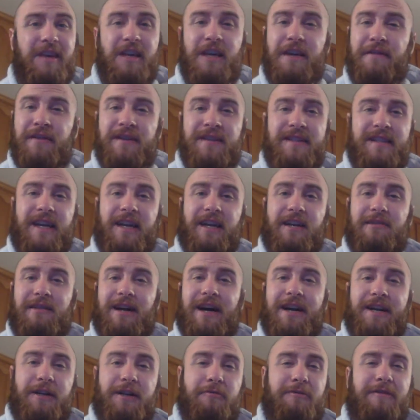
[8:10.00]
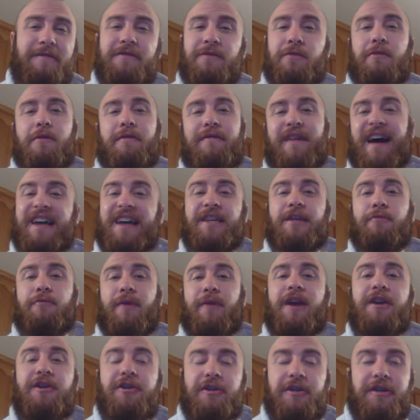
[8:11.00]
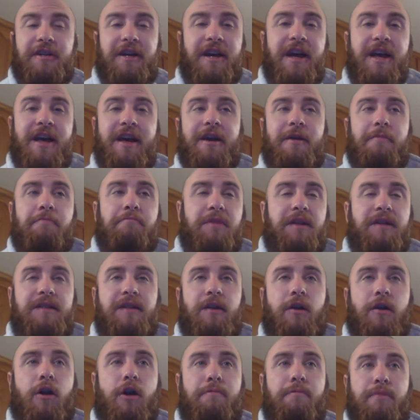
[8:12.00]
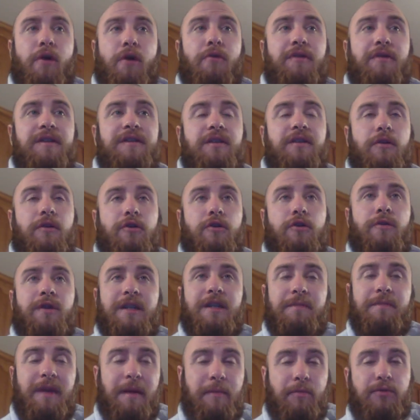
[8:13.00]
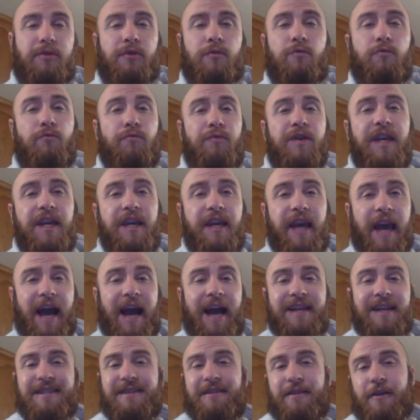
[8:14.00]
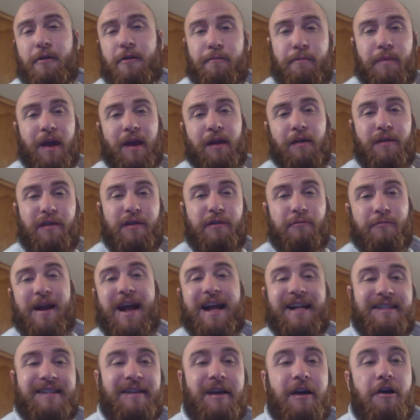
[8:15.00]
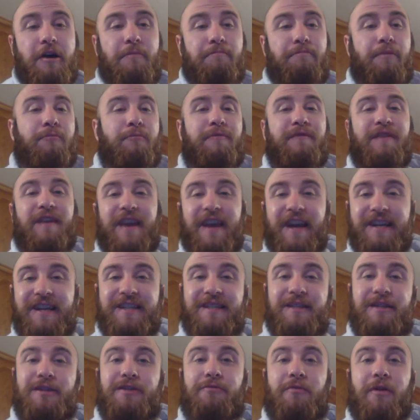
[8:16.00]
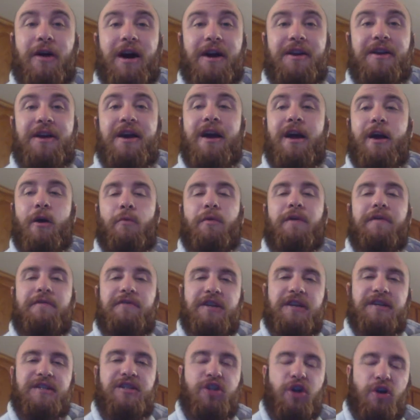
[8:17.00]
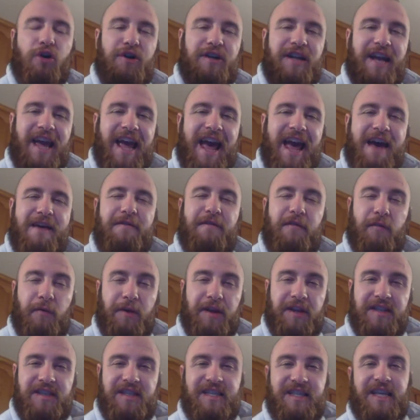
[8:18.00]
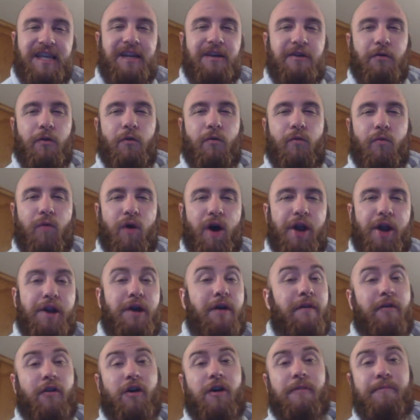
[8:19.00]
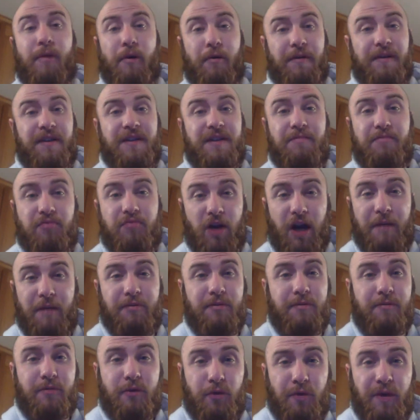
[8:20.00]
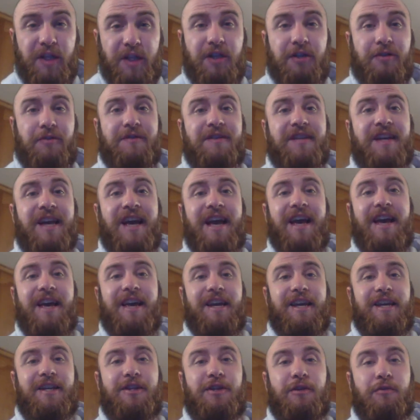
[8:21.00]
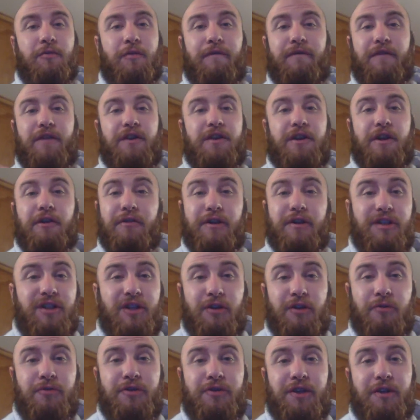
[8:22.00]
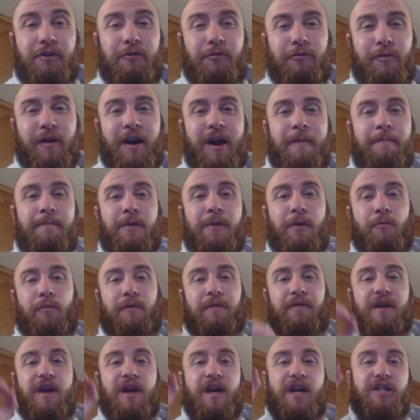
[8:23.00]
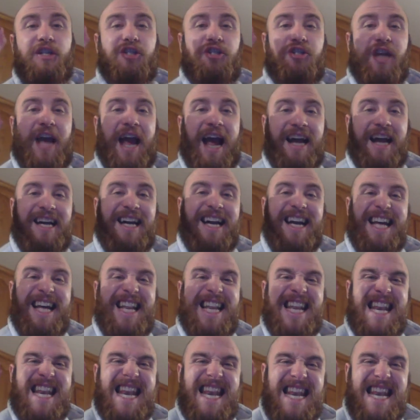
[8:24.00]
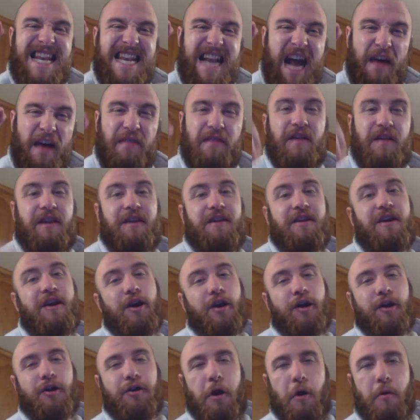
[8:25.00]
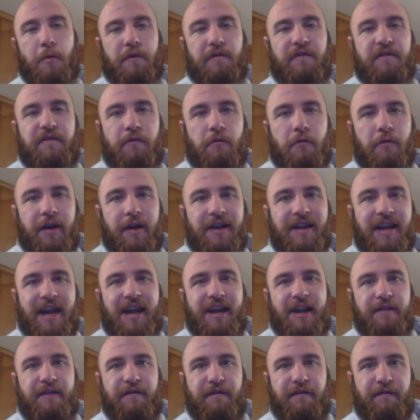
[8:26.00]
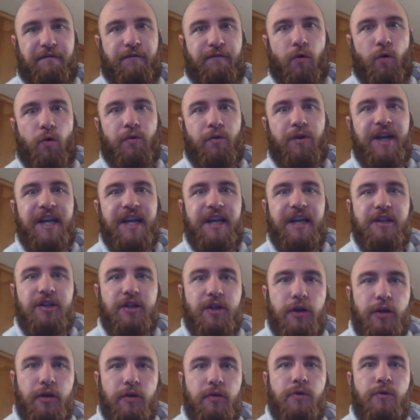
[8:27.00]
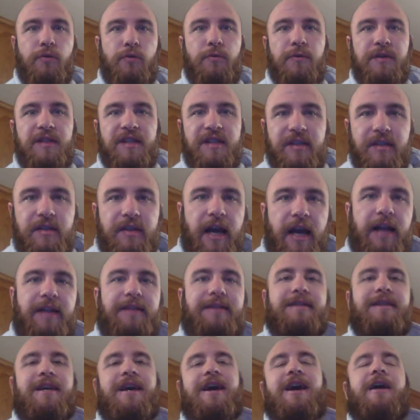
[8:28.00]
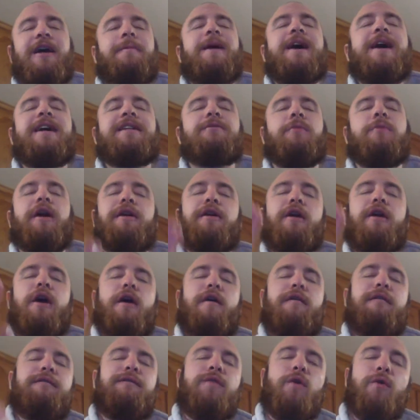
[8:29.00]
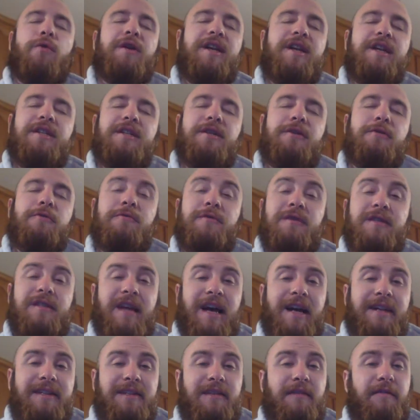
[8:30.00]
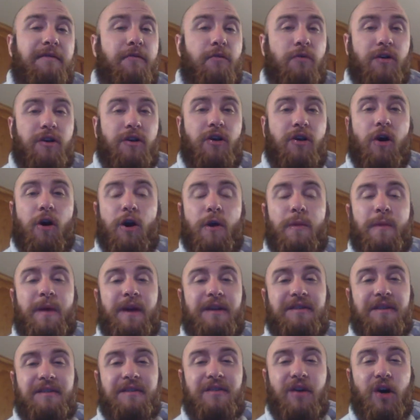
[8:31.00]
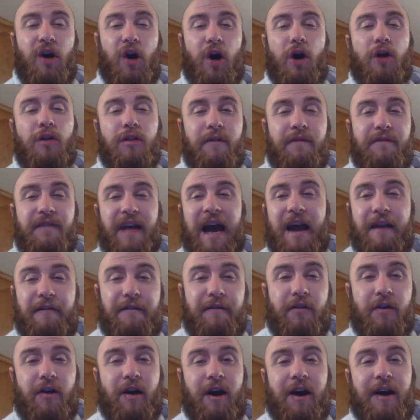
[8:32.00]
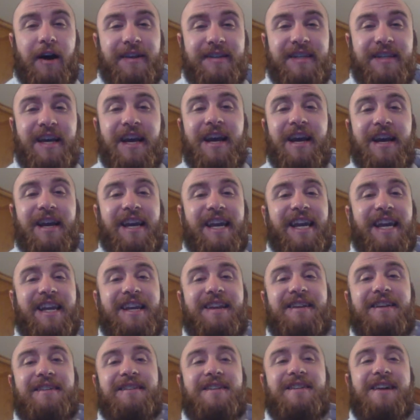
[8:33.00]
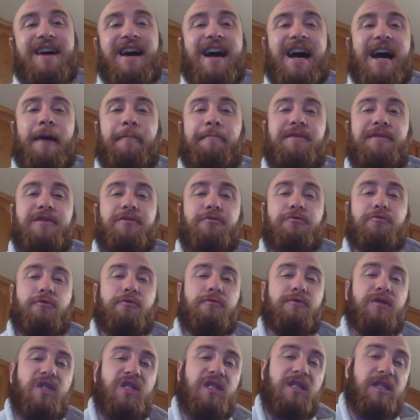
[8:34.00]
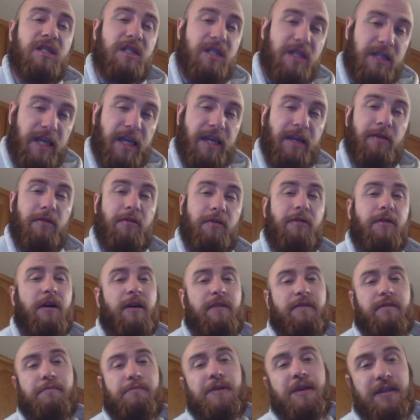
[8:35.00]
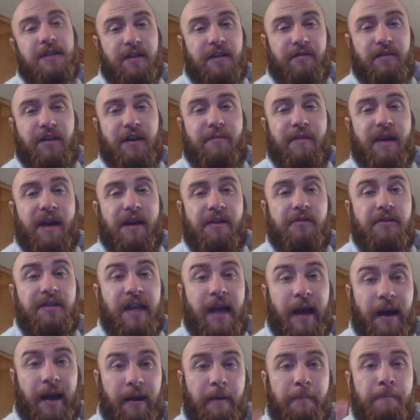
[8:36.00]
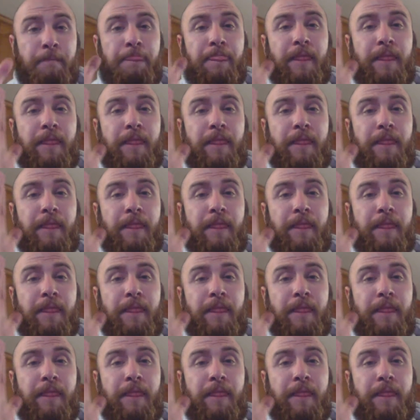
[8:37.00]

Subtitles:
Even Cyclonic Rift or Evacuation means that our opponents are going to be able to recast their big threats. But with Ixodron, we've just turned every single one of our opponent's problem creatures into a vanilla 2/2 with jack nothing going for it. And at 42 cents, that's right, 42 cents for a card that does all of that for us, it is an absolute steal of a piece of commander tech.